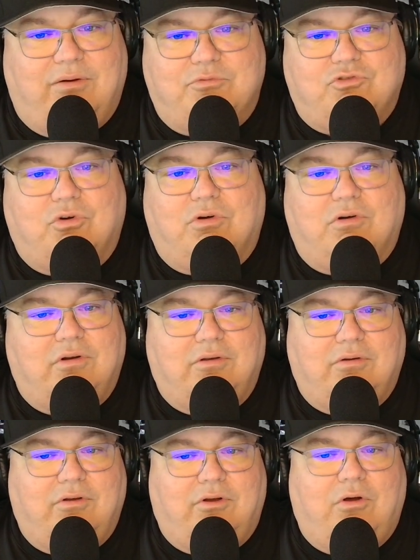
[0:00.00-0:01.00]
I'm sure
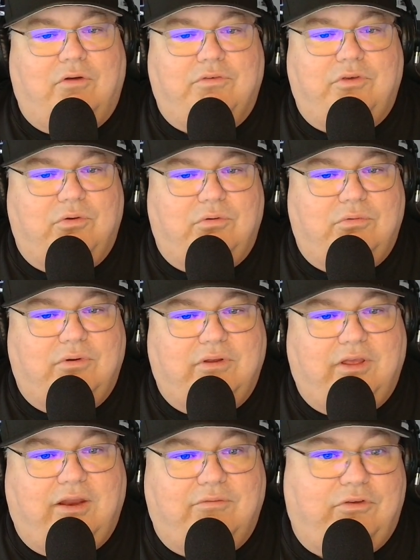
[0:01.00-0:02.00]
all of you,
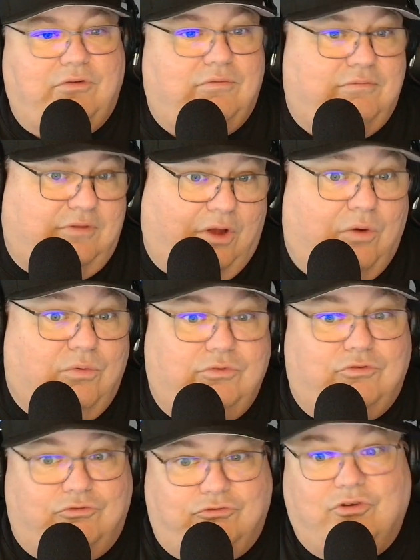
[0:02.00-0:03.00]
and if you don't,
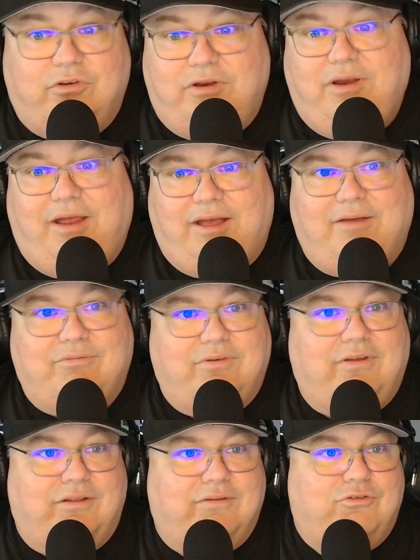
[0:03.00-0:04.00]
you should have
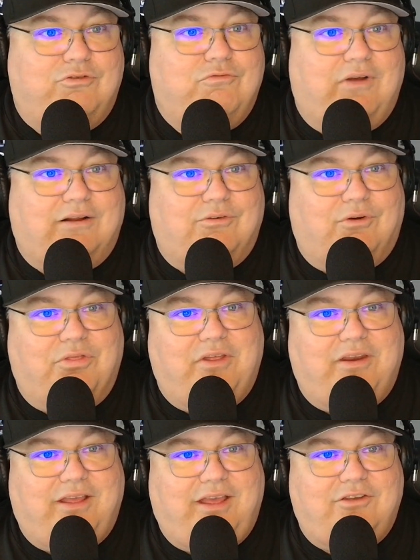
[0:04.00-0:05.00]
a two-factor
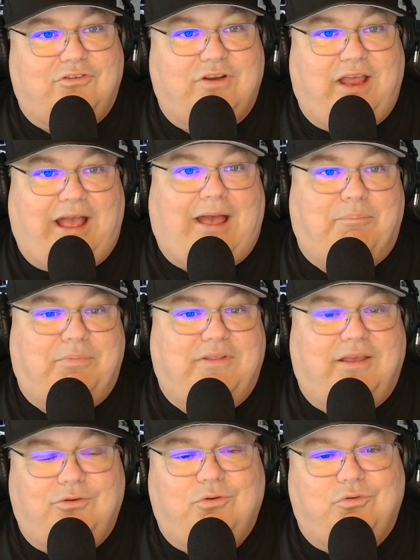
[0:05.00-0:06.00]
authentication app
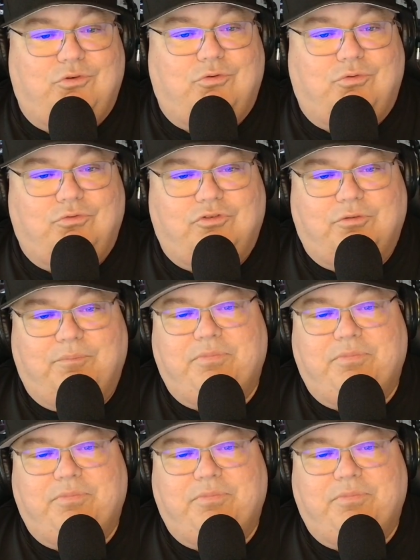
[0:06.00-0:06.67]
that you use.